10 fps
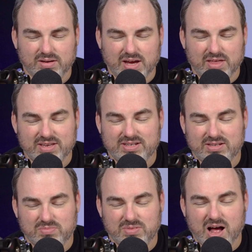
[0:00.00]
Yeah, this
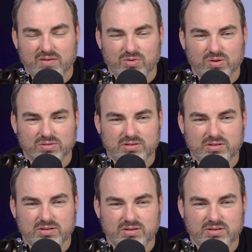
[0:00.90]
novel
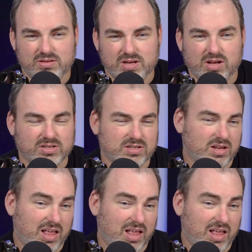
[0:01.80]
tells us a